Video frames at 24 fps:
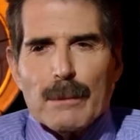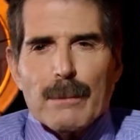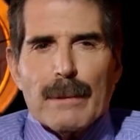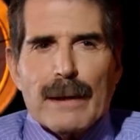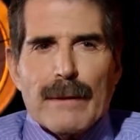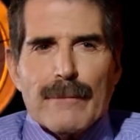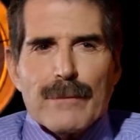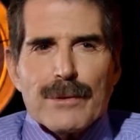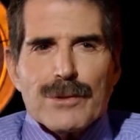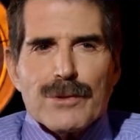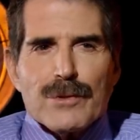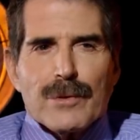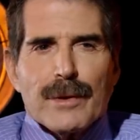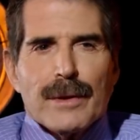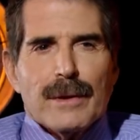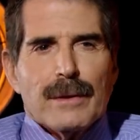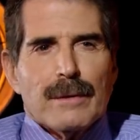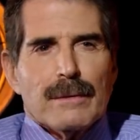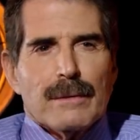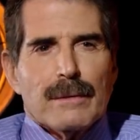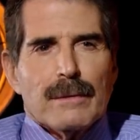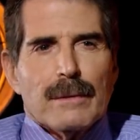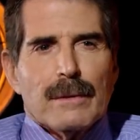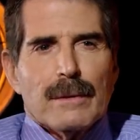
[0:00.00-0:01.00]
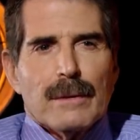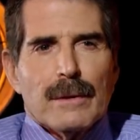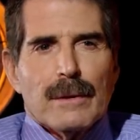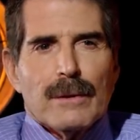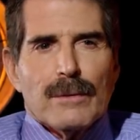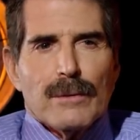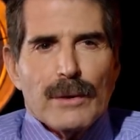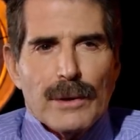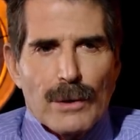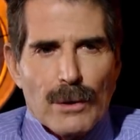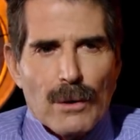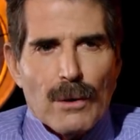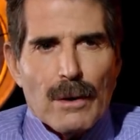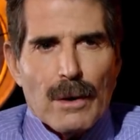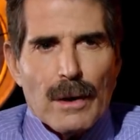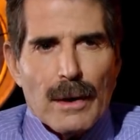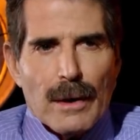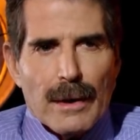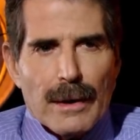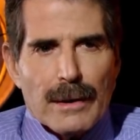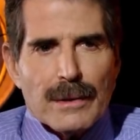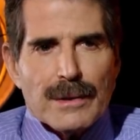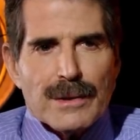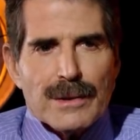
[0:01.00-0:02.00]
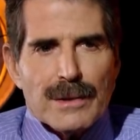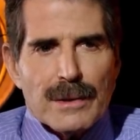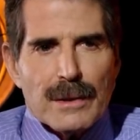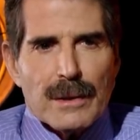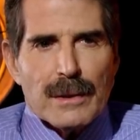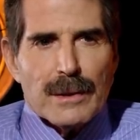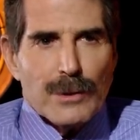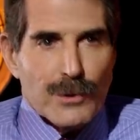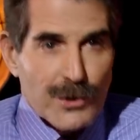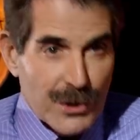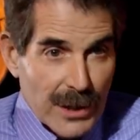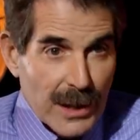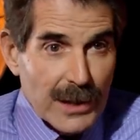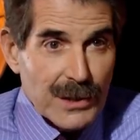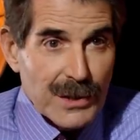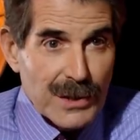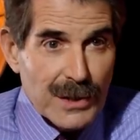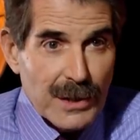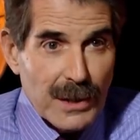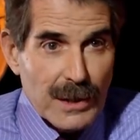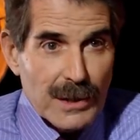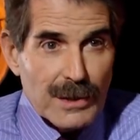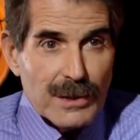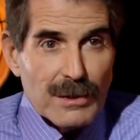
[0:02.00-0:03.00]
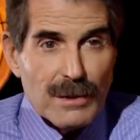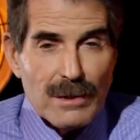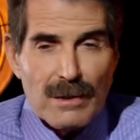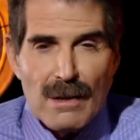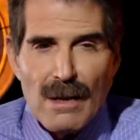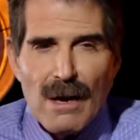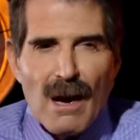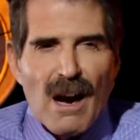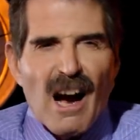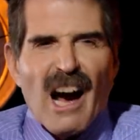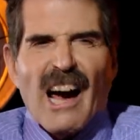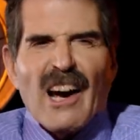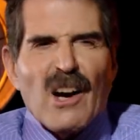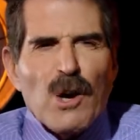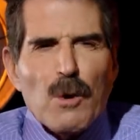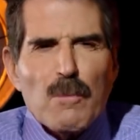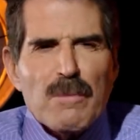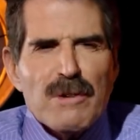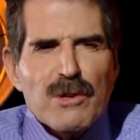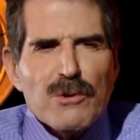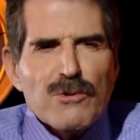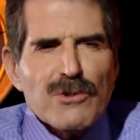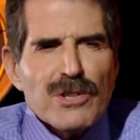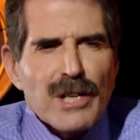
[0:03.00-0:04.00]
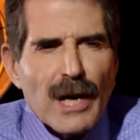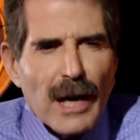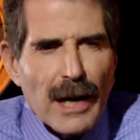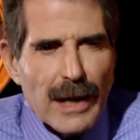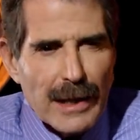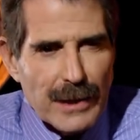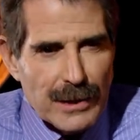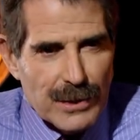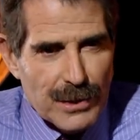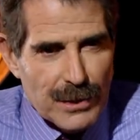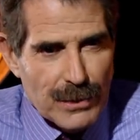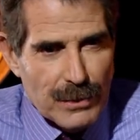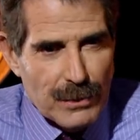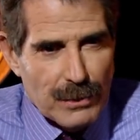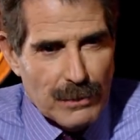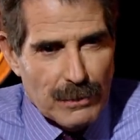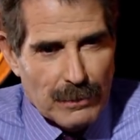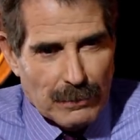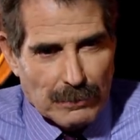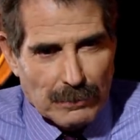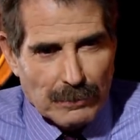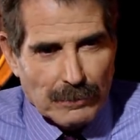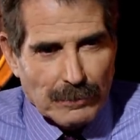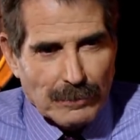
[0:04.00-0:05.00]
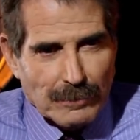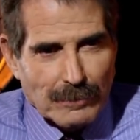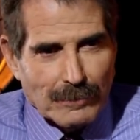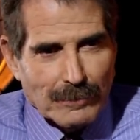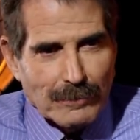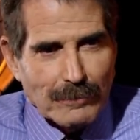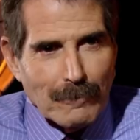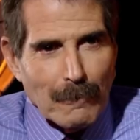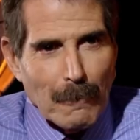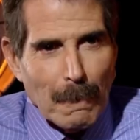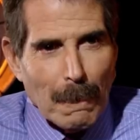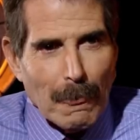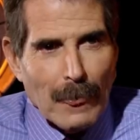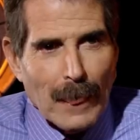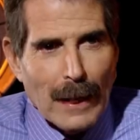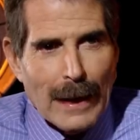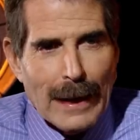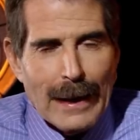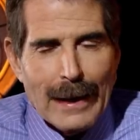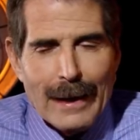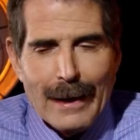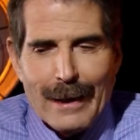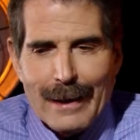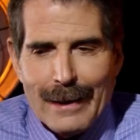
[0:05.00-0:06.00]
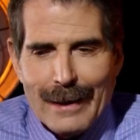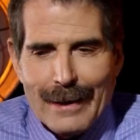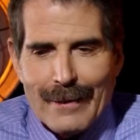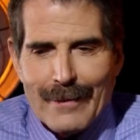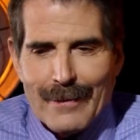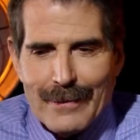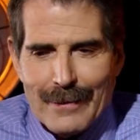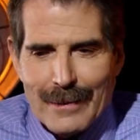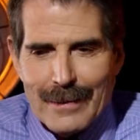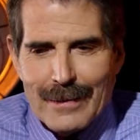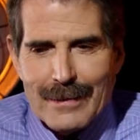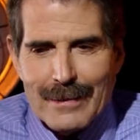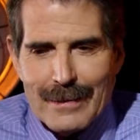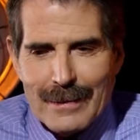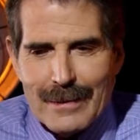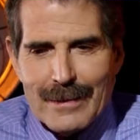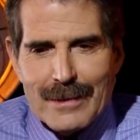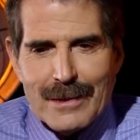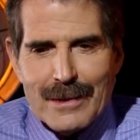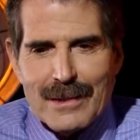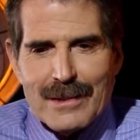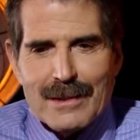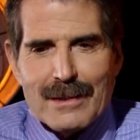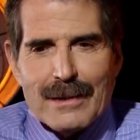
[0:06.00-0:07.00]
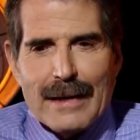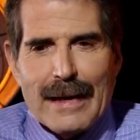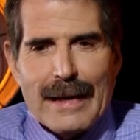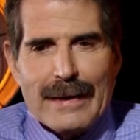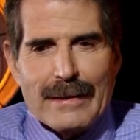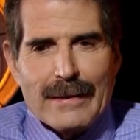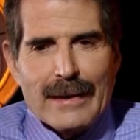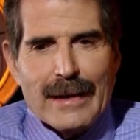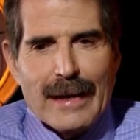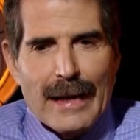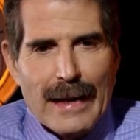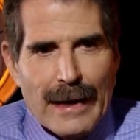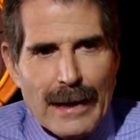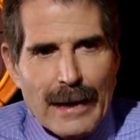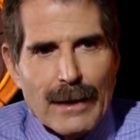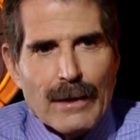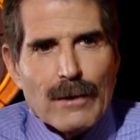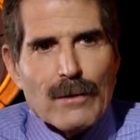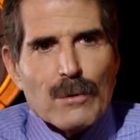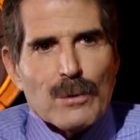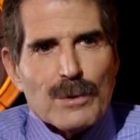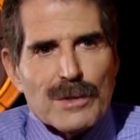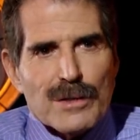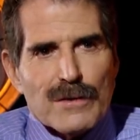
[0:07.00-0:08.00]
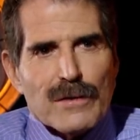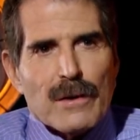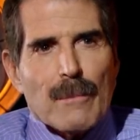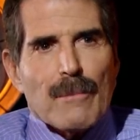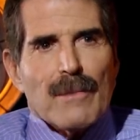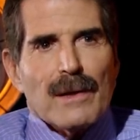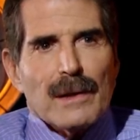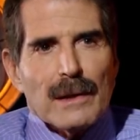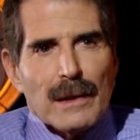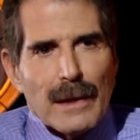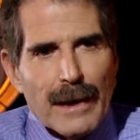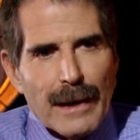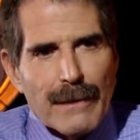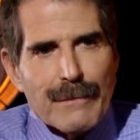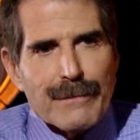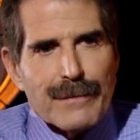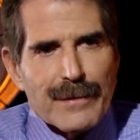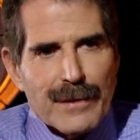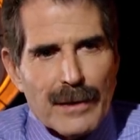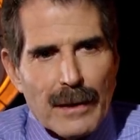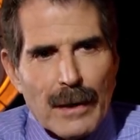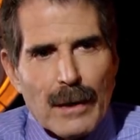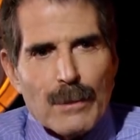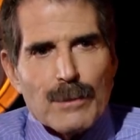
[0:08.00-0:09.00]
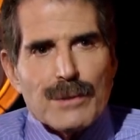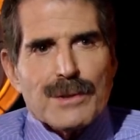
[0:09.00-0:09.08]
to me in the street in New York and said, "You John Stossel? I hope you die soon." Wow. This, this just, and the anger was from the left, that I